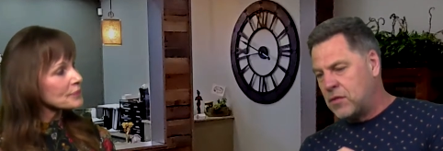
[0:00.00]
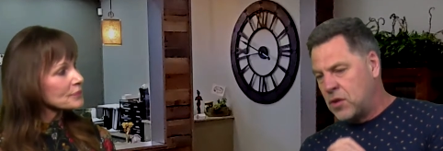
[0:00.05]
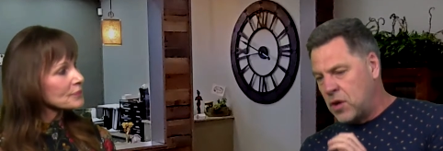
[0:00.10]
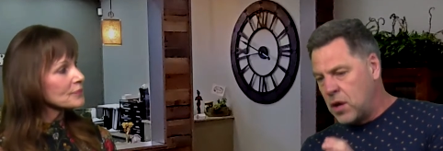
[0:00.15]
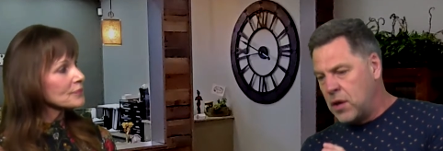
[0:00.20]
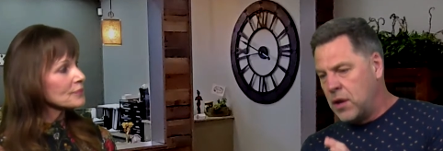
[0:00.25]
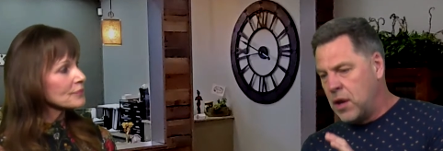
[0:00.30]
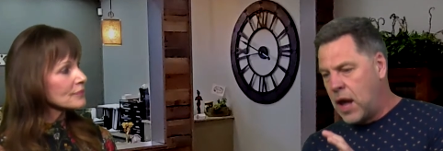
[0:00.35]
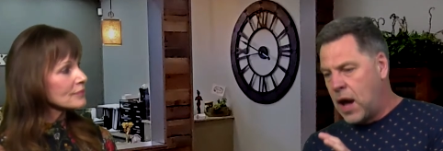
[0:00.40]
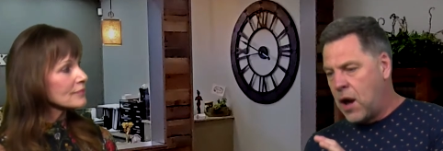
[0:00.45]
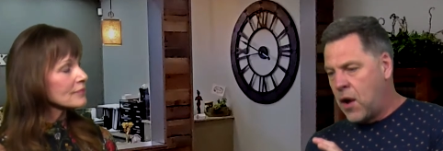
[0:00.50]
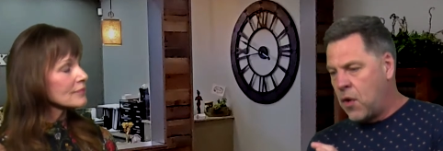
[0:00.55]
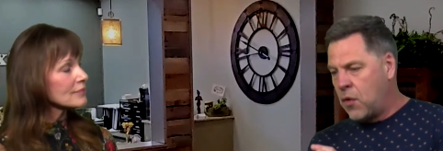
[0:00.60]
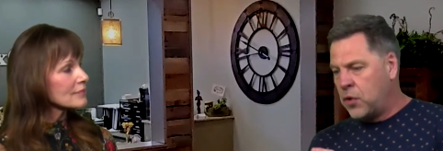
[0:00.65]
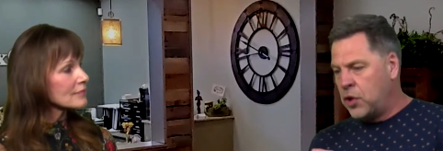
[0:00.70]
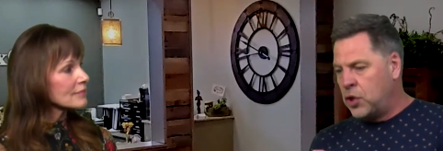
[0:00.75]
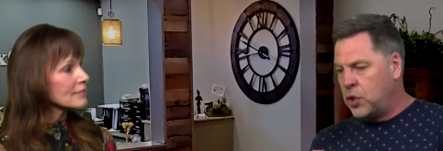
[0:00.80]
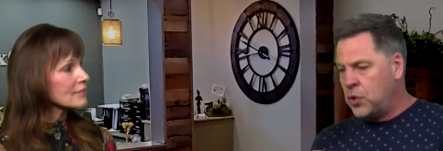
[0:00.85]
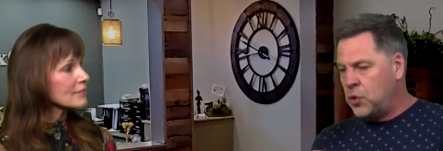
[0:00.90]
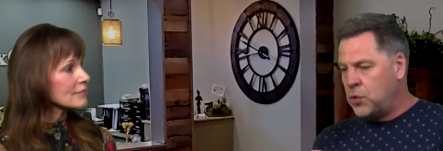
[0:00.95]
Speaker 1: good. Now
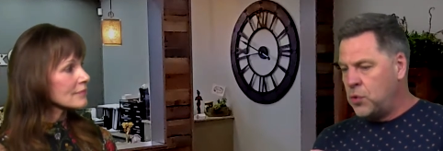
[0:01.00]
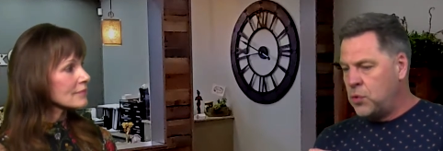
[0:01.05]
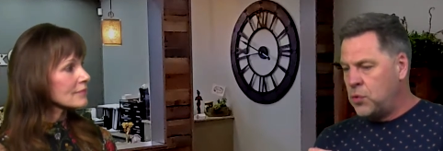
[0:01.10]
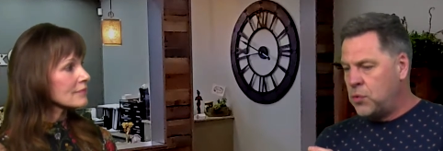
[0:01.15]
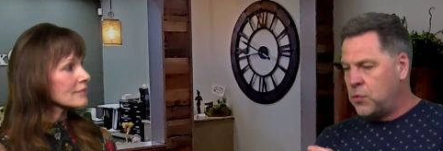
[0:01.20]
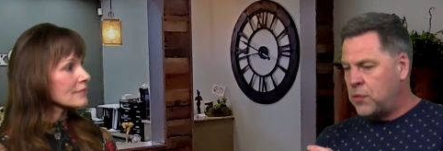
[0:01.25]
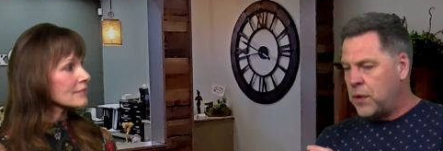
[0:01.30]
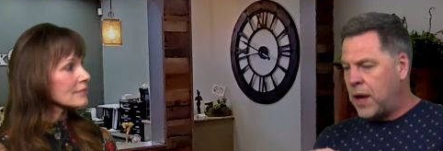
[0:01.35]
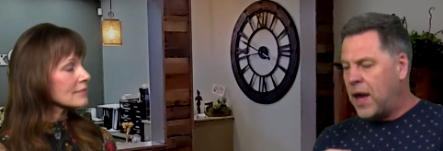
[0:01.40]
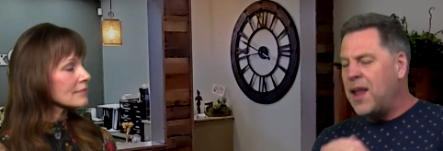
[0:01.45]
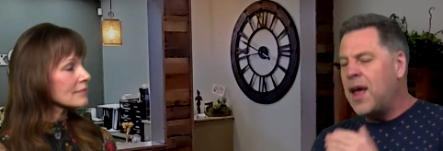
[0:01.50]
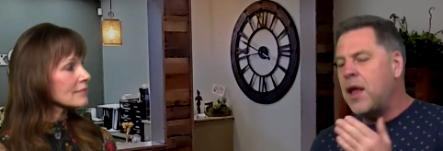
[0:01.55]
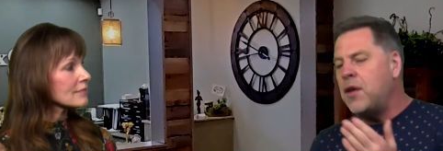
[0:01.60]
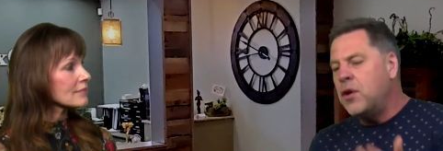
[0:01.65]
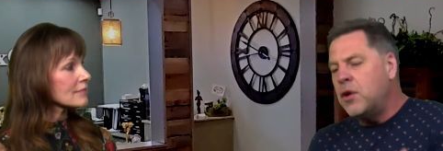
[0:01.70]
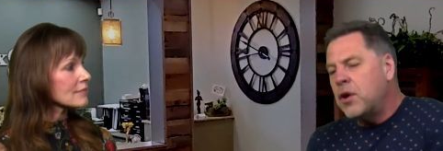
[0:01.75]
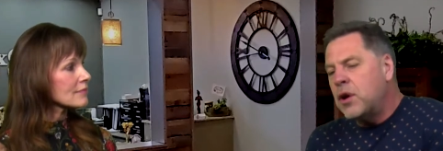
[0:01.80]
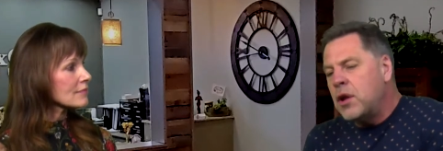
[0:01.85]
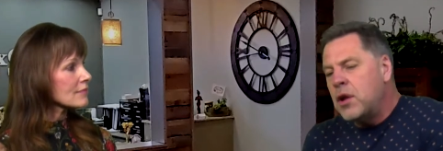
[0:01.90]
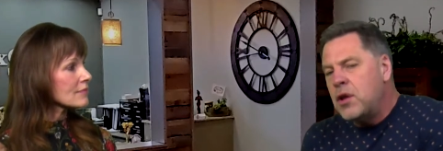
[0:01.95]
you've, and
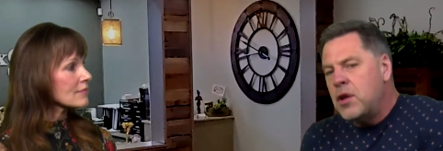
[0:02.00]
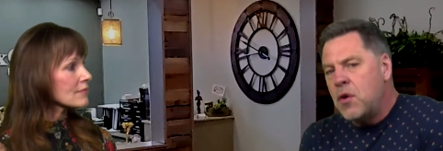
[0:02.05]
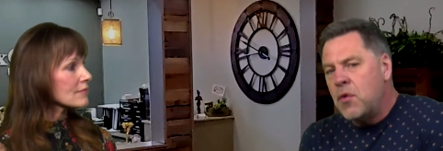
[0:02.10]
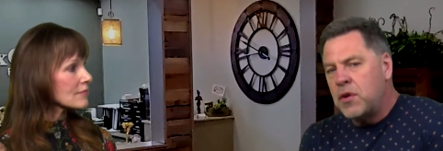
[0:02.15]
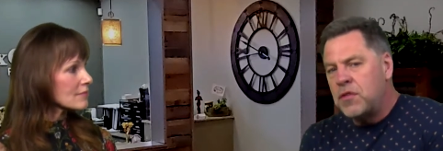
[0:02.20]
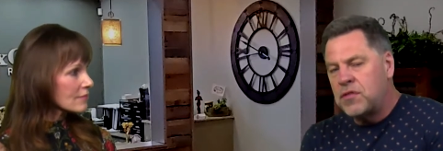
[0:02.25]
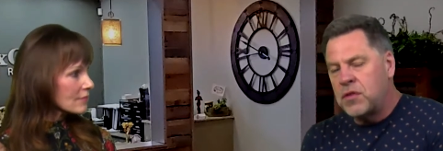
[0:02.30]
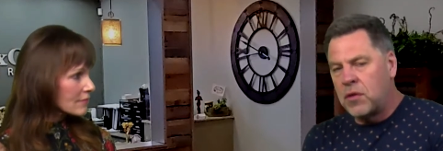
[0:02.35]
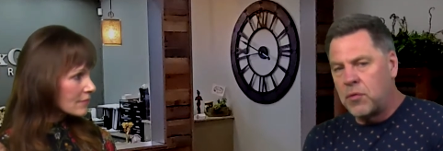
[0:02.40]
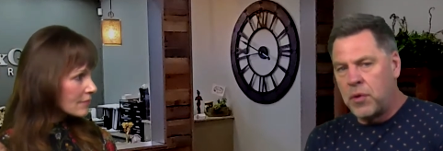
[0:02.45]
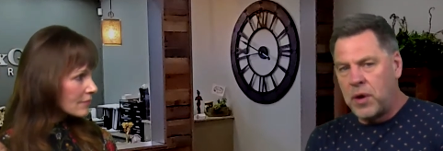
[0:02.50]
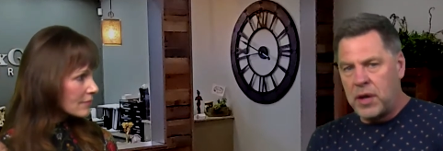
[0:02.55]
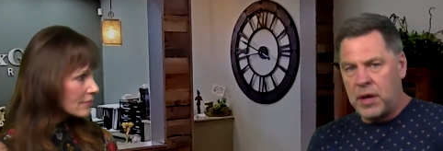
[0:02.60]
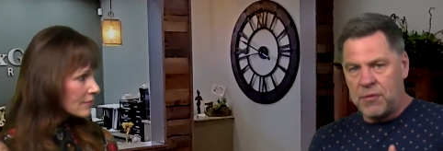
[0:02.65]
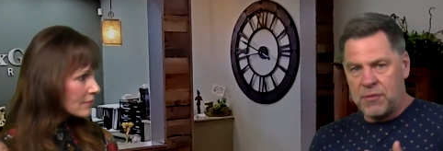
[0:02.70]
you're going to notice already,